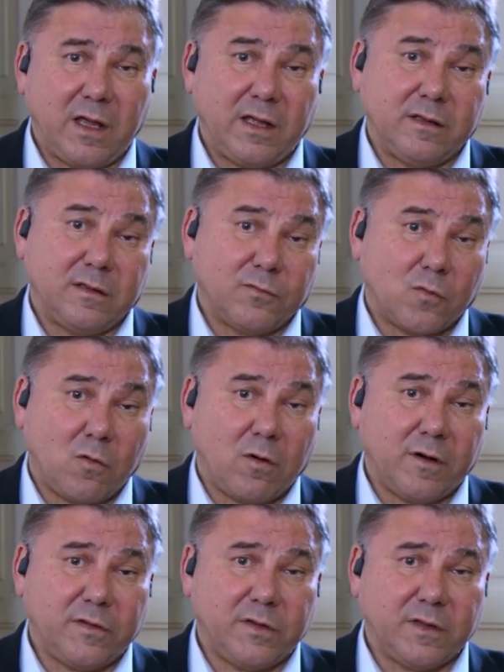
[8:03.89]
And of
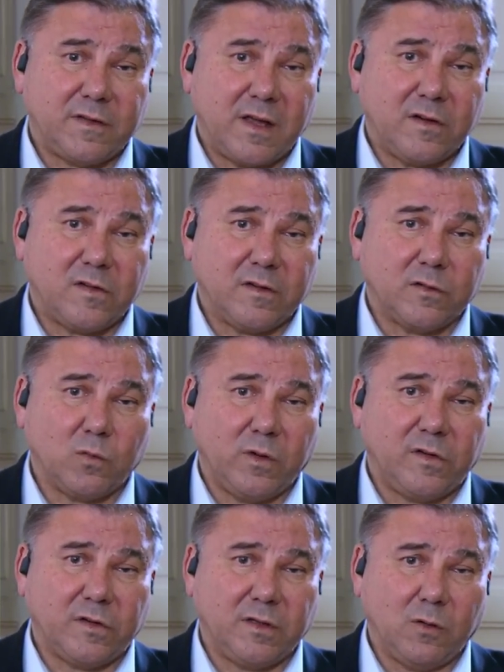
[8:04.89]
course, the sanctions
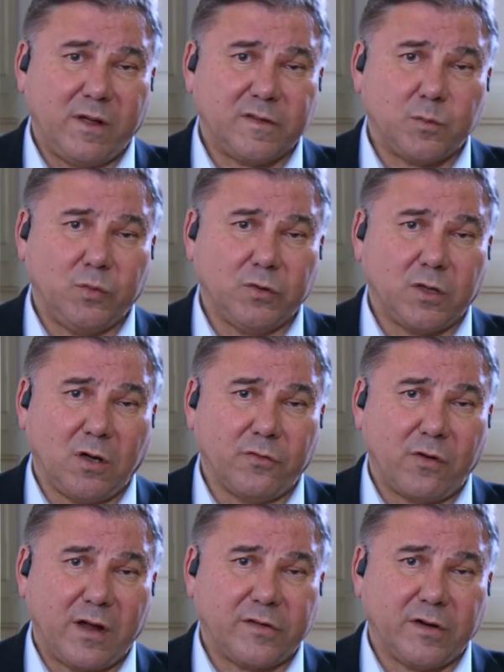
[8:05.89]
which the West put on
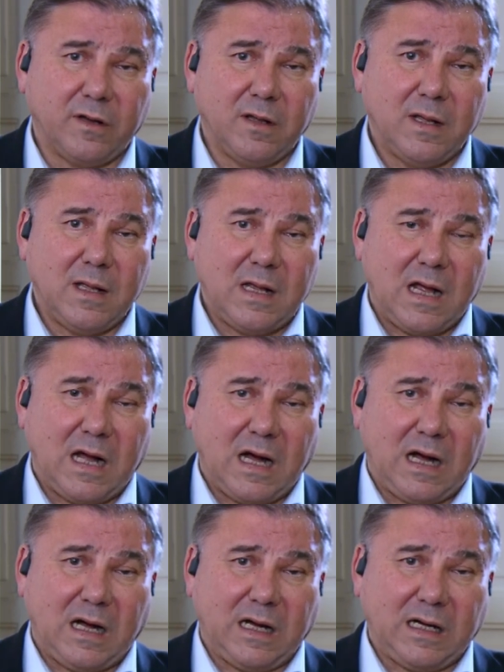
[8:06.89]
Russia
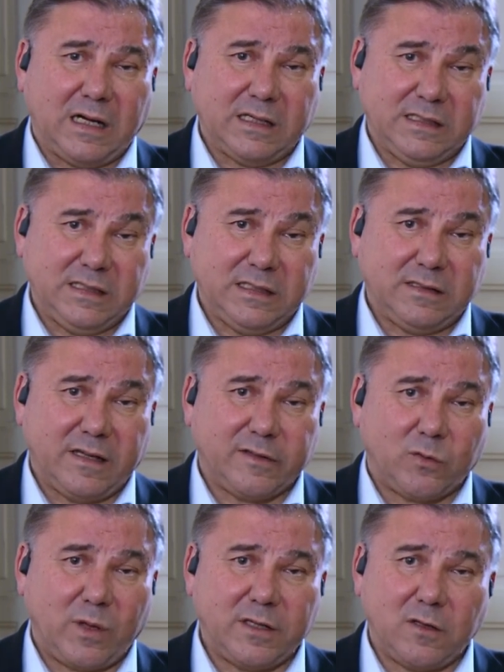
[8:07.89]
in the last
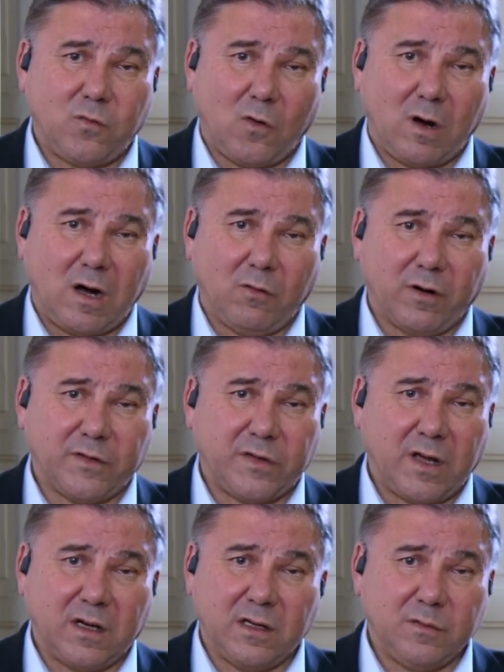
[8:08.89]
24 hours
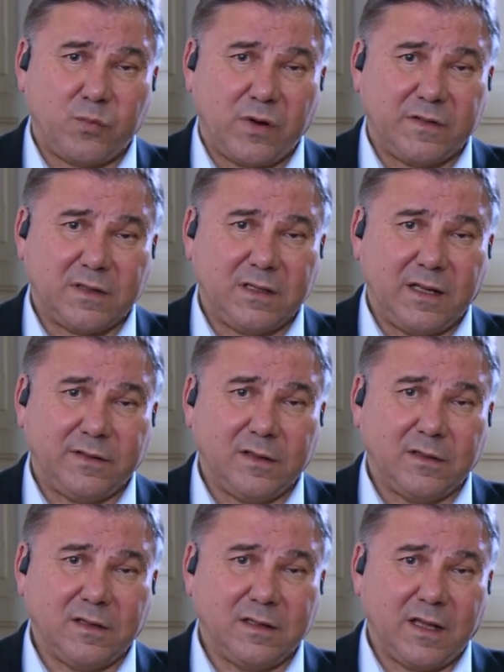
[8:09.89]
are
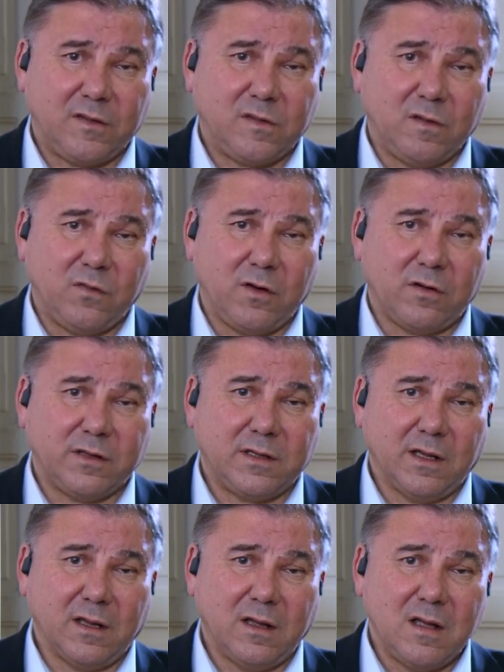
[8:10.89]
unprecedented in their severity.